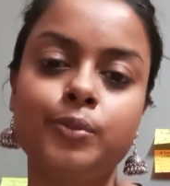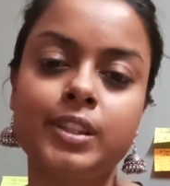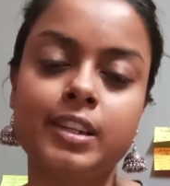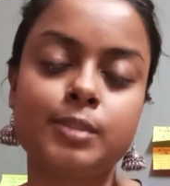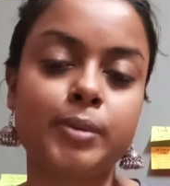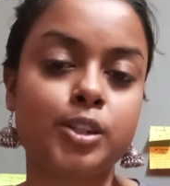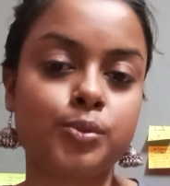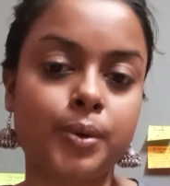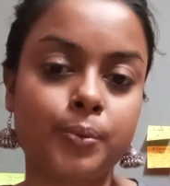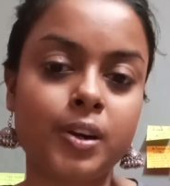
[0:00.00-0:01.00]
with respect
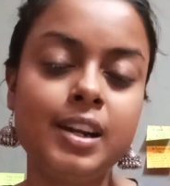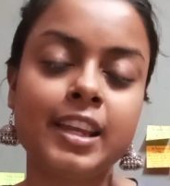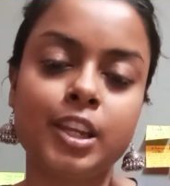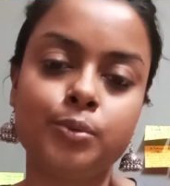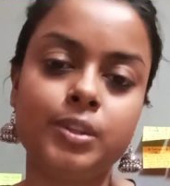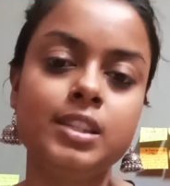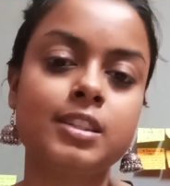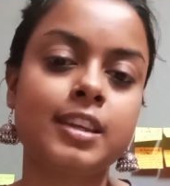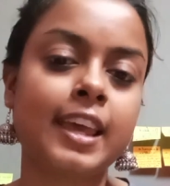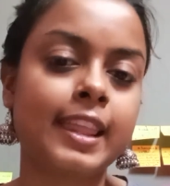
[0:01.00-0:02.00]
to a world in
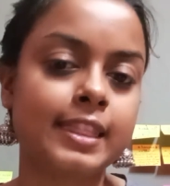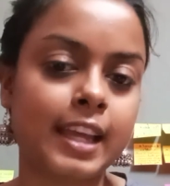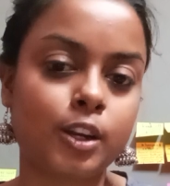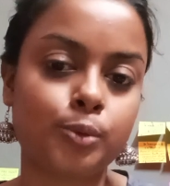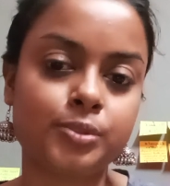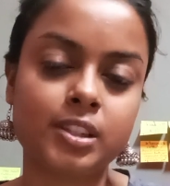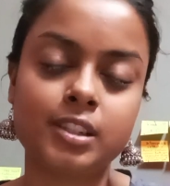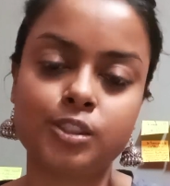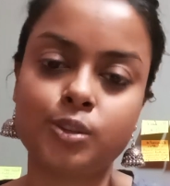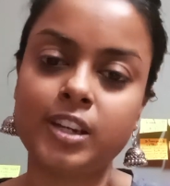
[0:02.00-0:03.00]
which that object
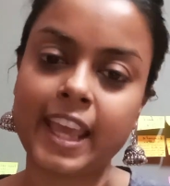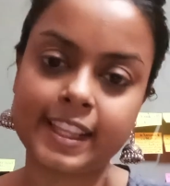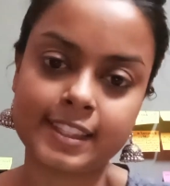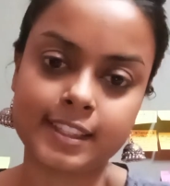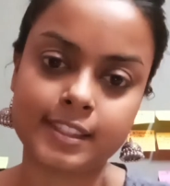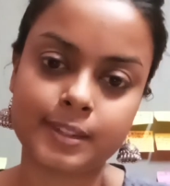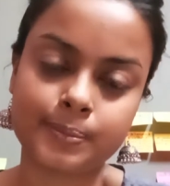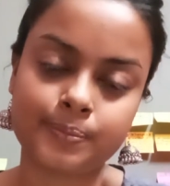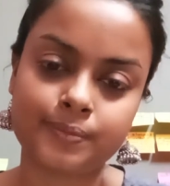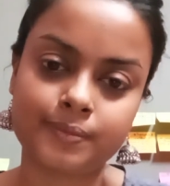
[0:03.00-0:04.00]
does not exist.
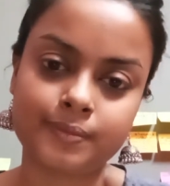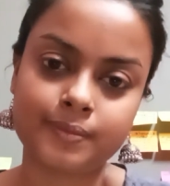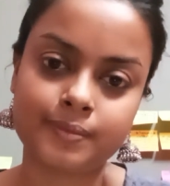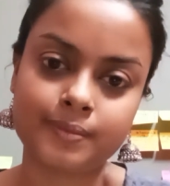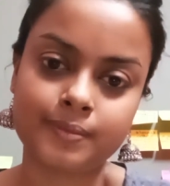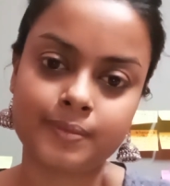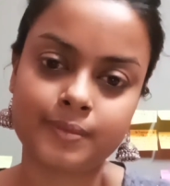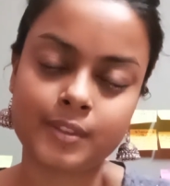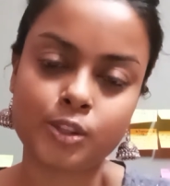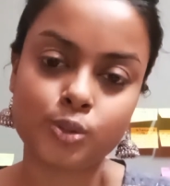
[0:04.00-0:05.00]

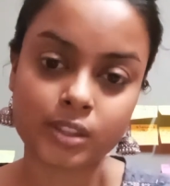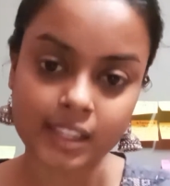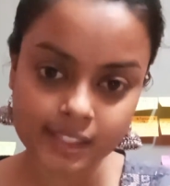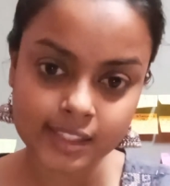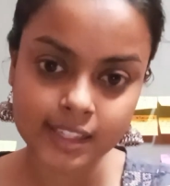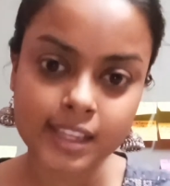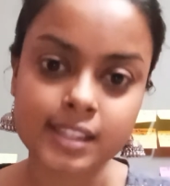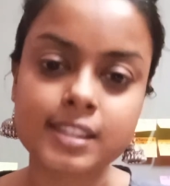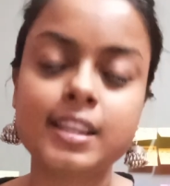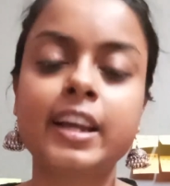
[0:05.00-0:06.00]
So this
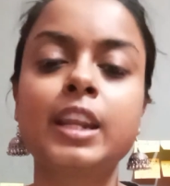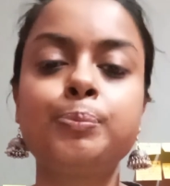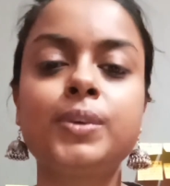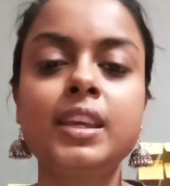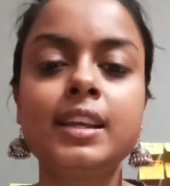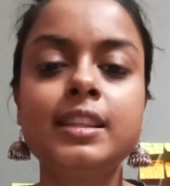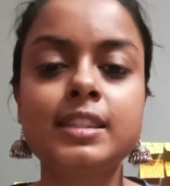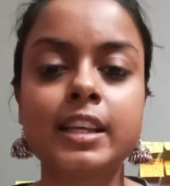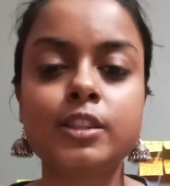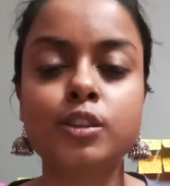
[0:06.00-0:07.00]
is the Kripkean
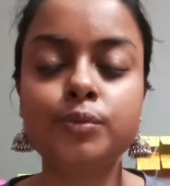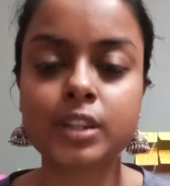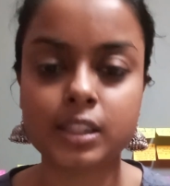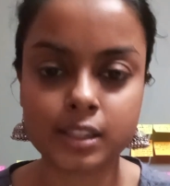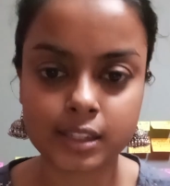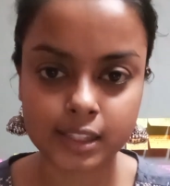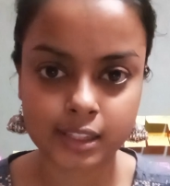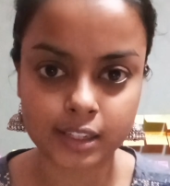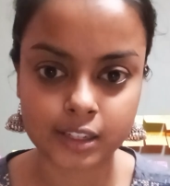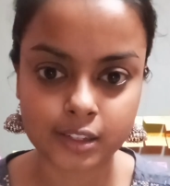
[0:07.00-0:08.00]
sense of rigid
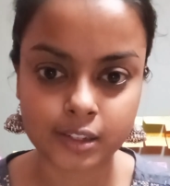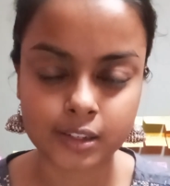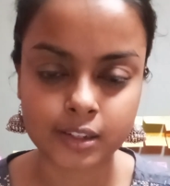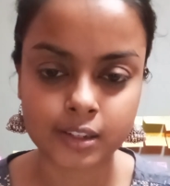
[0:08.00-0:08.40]
designator.